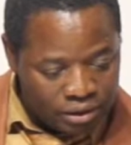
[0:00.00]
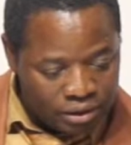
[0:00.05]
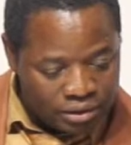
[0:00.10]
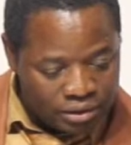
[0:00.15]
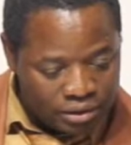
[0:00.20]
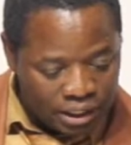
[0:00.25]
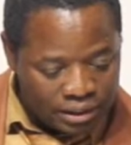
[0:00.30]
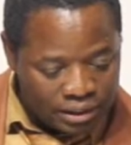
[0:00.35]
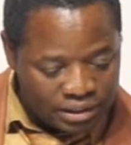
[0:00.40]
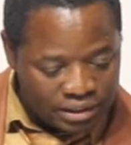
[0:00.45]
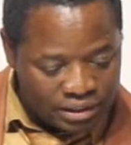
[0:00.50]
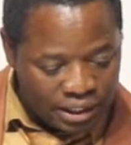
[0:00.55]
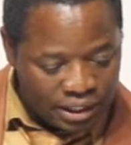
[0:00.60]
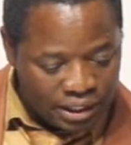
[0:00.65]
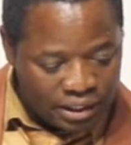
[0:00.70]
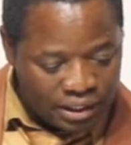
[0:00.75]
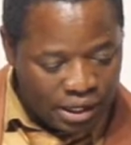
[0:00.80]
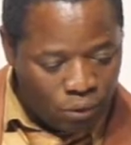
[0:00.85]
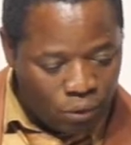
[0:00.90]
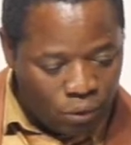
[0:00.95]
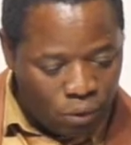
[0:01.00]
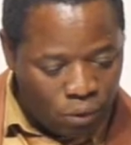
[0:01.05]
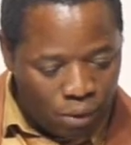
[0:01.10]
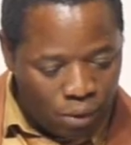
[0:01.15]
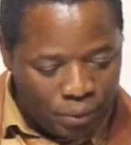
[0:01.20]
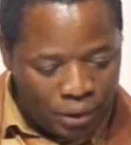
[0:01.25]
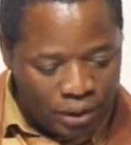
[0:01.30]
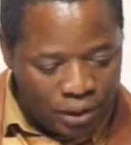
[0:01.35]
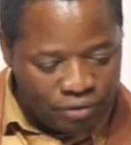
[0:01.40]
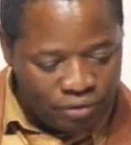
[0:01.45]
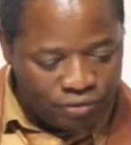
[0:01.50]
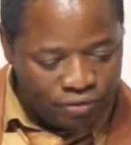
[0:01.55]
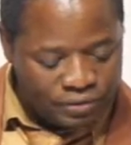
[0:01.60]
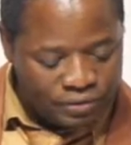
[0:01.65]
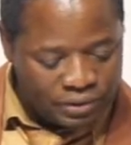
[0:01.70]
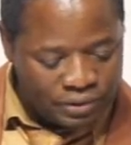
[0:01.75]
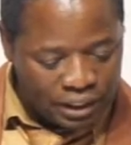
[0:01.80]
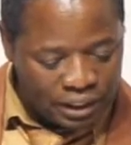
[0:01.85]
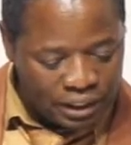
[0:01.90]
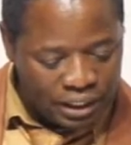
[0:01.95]
Tanzania. We opened
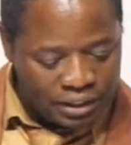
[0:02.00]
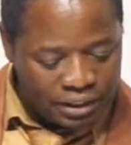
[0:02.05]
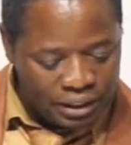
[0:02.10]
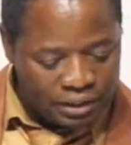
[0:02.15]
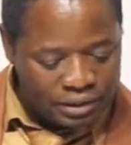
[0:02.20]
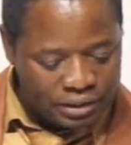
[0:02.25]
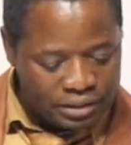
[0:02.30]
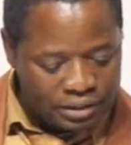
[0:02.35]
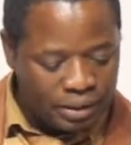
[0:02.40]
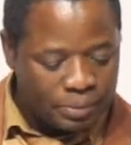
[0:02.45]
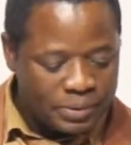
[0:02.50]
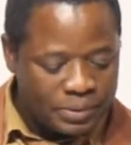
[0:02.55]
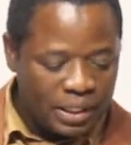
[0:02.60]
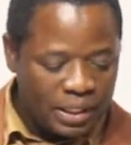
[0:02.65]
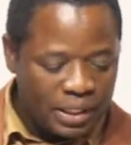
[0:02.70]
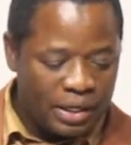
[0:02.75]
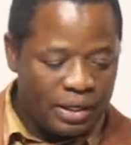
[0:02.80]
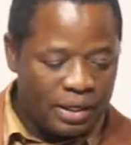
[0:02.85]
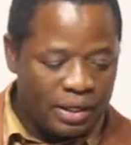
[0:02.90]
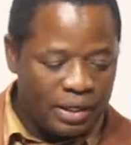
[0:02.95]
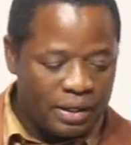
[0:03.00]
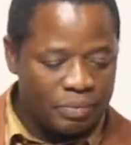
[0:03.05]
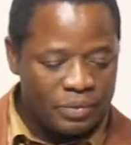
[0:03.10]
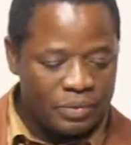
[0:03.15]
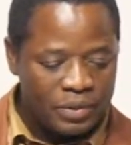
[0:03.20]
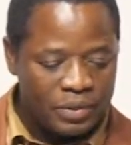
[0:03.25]
2 Kings chapter